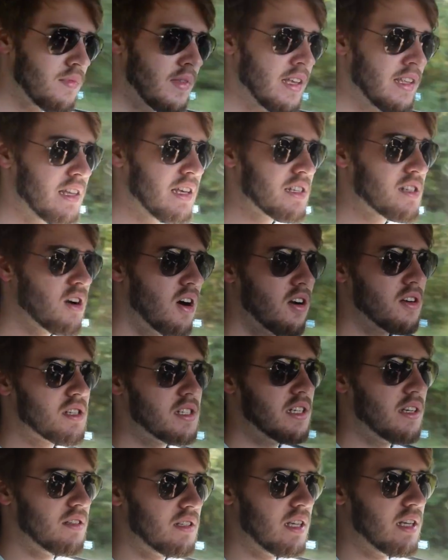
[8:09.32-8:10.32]
this car
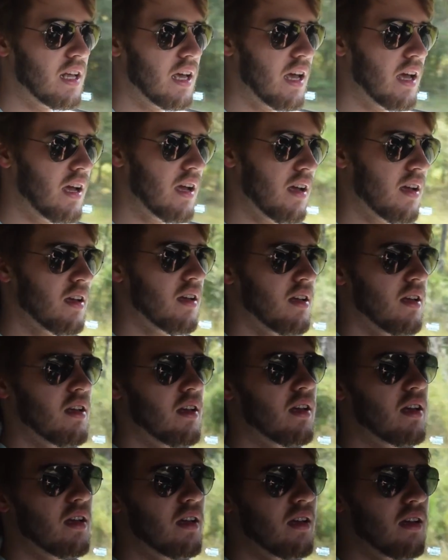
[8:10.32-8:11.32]
still today,
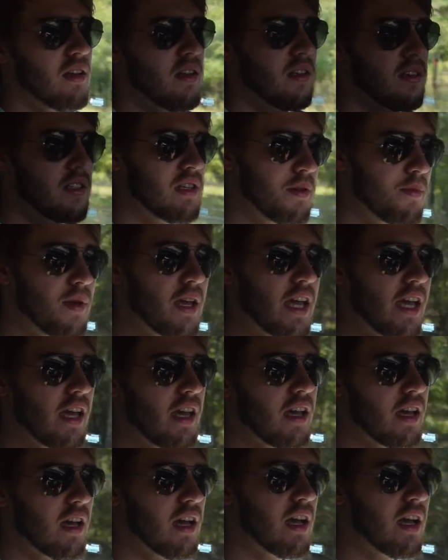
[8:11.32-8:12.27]
to me,